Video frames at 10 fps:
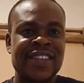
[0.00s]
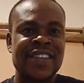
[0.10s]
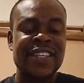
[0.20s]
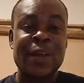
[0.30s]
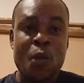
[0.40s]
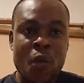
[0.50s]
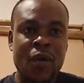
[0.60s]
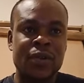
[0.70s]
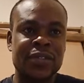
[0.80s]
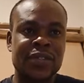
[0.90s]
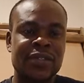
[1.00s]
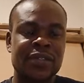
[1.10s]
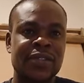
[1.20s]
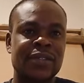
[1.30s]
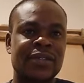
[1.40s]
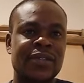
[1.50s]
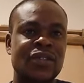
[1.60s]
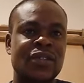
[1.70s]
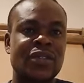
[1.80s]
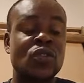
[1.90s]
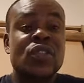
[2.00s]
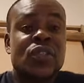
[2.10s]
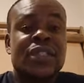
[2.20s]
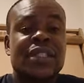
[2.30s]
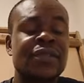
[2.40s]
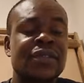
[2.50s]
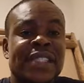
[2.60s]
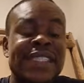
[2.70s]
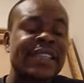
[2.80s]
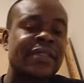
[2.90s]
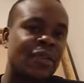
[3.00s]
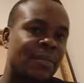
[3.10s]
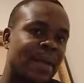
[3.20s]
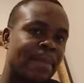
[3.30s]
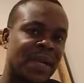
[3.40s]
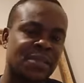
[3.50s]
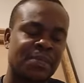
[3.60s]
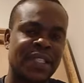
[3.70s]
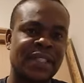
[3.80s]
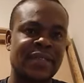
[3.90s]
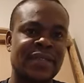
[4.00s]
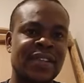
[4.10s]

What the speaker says: the world doesn't even see it from that perspective.